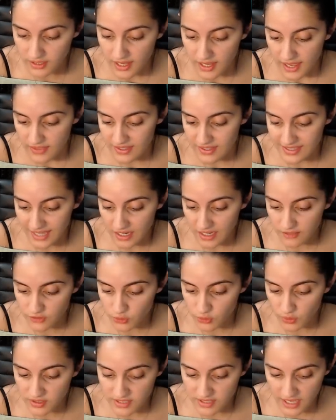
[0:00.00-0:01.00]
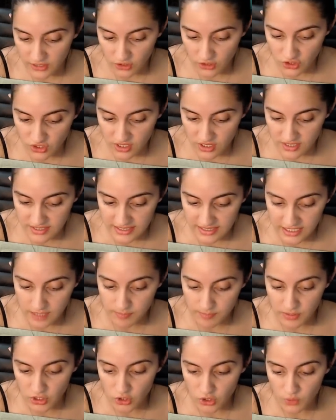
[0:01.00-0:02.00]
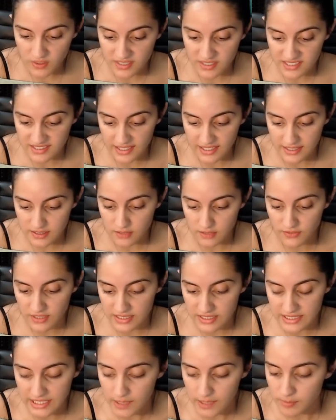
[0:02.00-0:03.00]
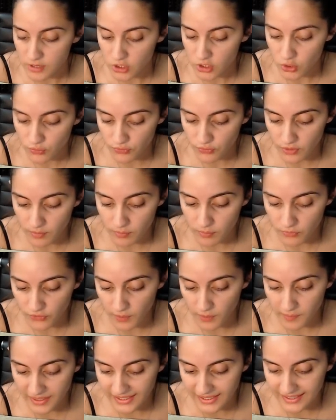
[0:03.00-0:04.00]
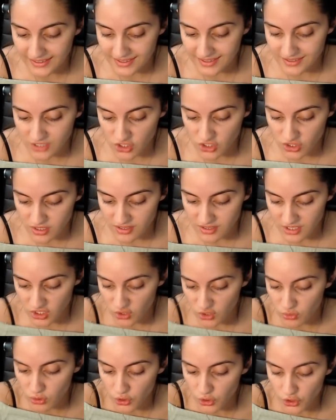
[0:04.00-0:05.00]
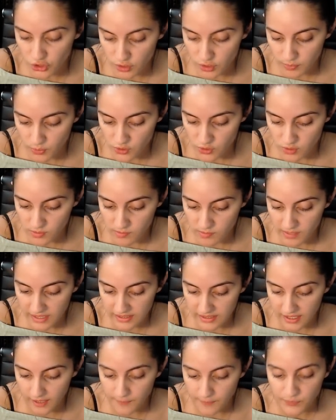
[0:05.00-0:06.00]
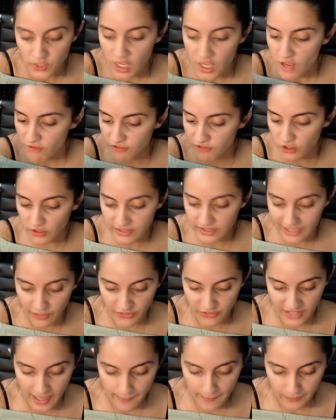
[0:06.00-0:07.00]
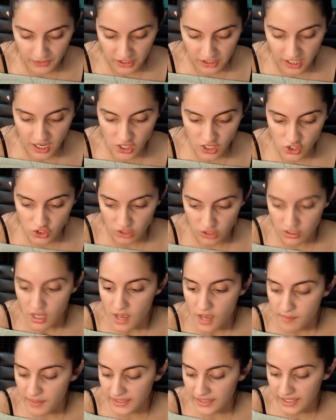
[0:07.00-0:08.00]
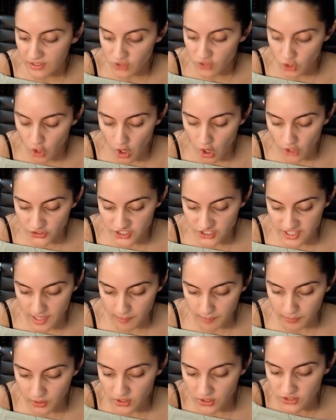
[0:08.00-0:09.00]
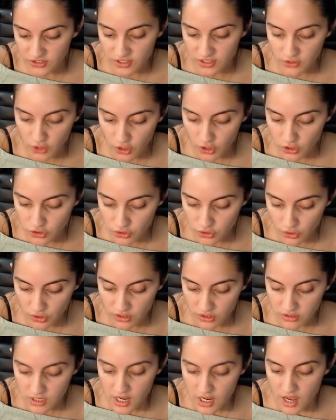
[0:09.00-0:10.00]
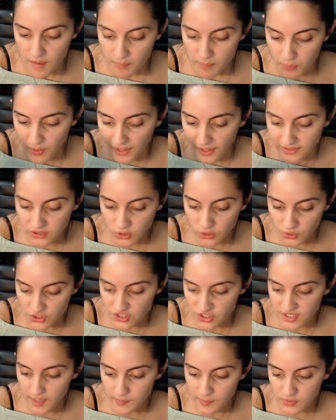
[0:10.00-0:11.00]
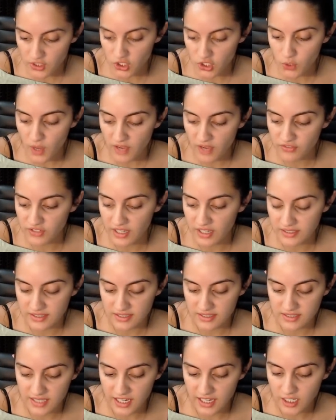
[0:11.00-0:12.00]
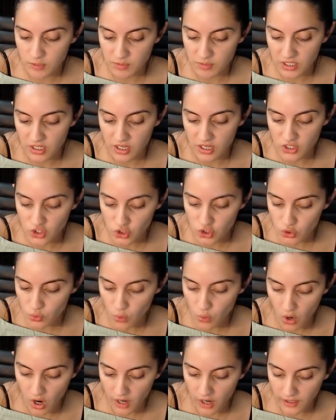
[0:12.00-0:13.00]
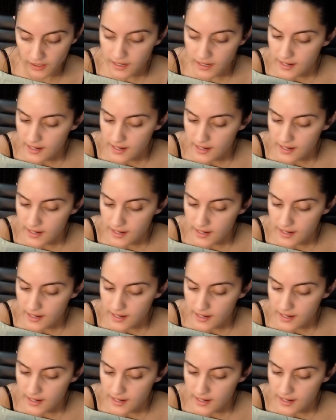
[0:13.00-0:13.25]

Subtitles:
This Eight of Swords energy is keeping you indecisive, and it's keeping you from making decisions that you know you're supposed to be making. Filling out the application, making the call to that person. There are certain practical steps that you have yet to take because you are,